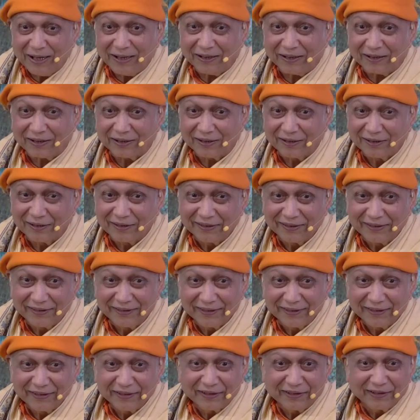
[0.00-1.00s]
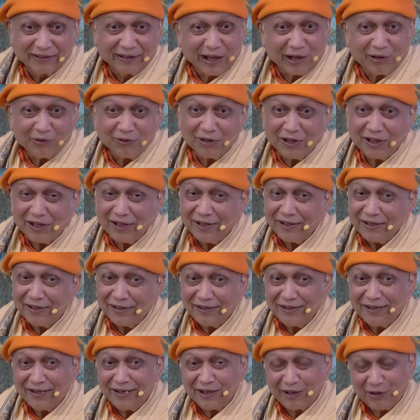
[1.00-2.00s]
But now
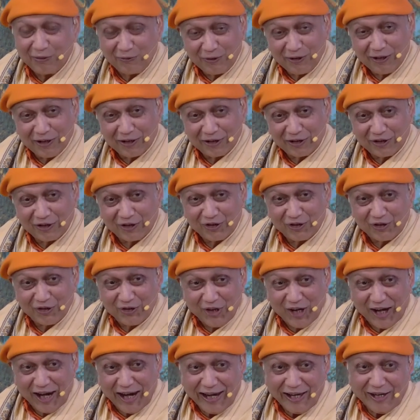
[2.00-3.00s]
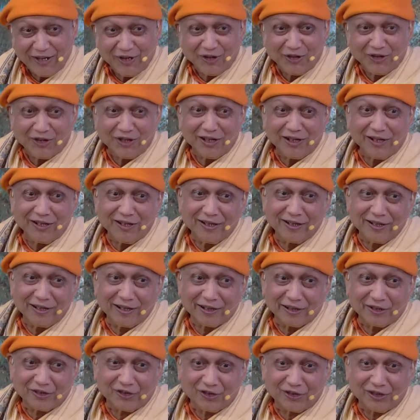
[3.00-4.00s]
there is the reverse. Change the
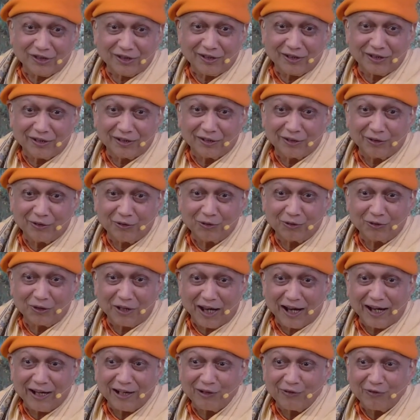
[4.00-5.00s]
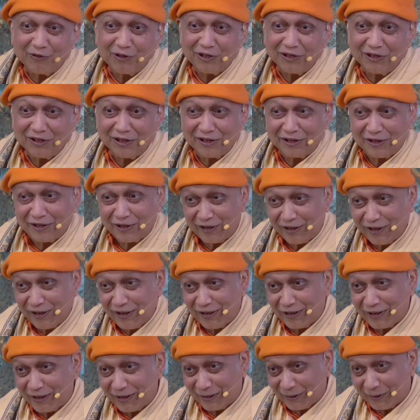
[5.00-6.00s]
direction to that which
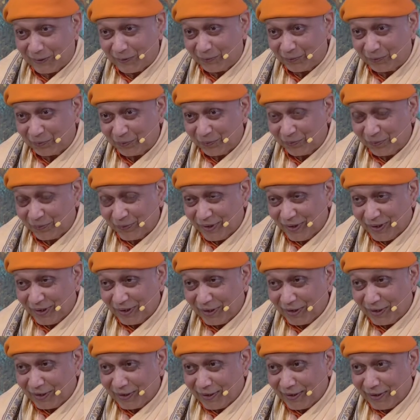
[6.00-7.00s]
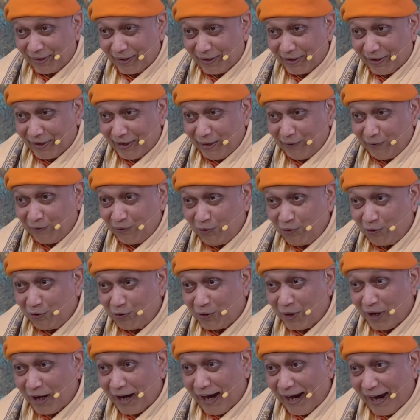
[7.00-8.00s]
is real.
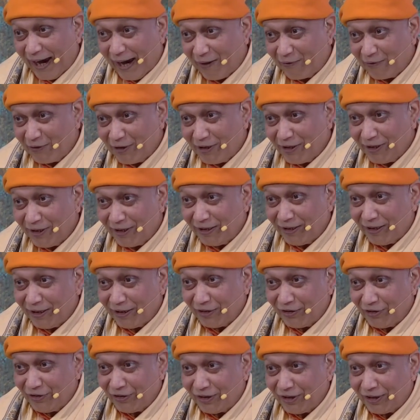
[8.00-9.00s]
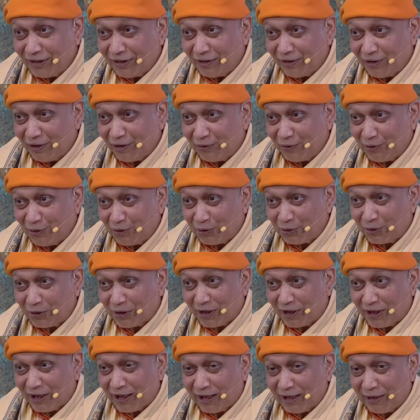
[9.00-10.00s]
If you have the direction
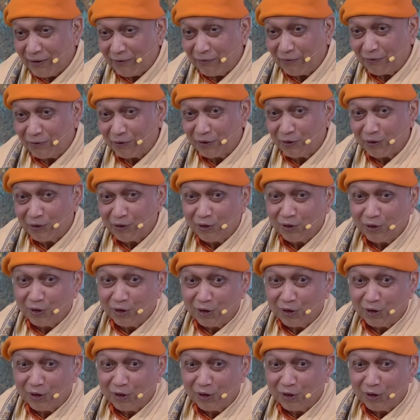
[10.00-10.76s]
of your life